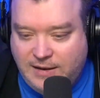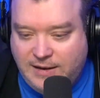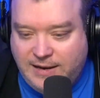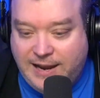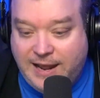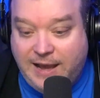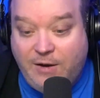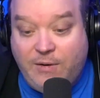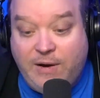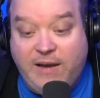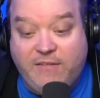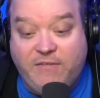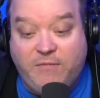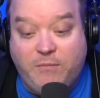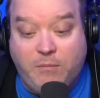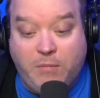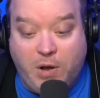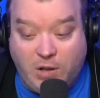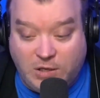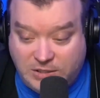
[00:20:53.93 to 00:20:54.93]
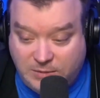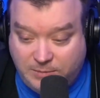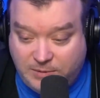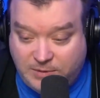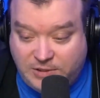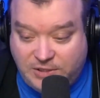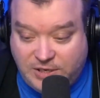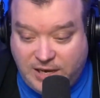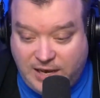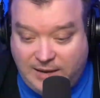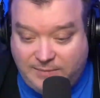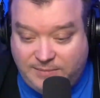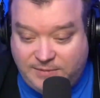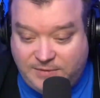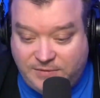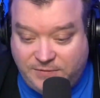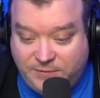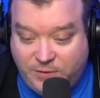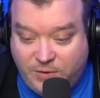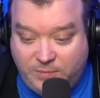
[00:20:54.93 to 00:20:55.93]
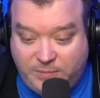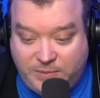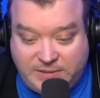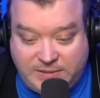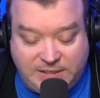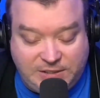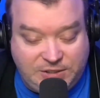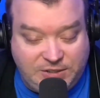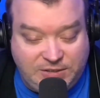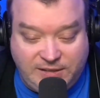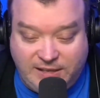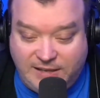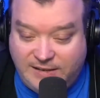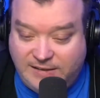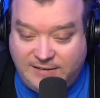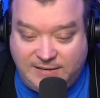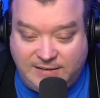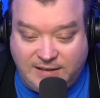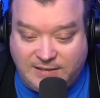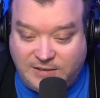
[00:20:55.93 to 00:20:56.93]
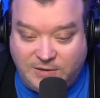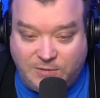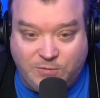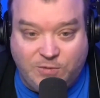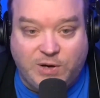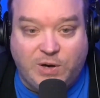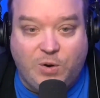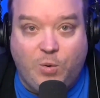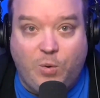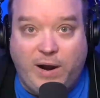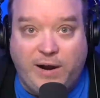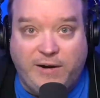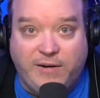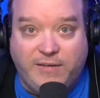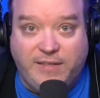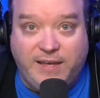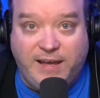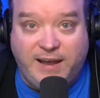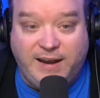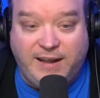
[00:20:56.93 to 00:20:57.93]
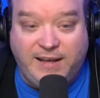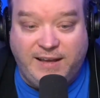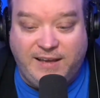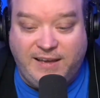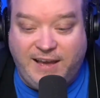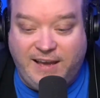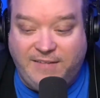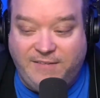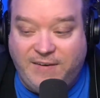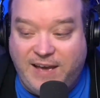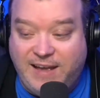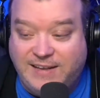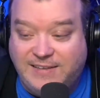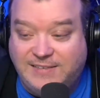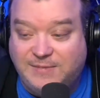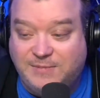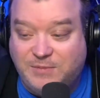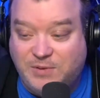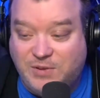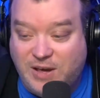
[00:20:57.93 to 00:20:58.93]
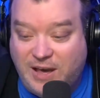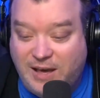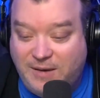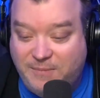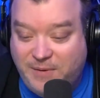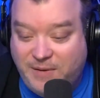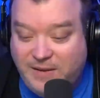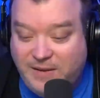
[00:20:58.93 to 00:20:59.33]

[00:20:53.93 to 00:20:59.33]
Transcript: now have multiple jobs for a position that doesn't require that. I, have had some job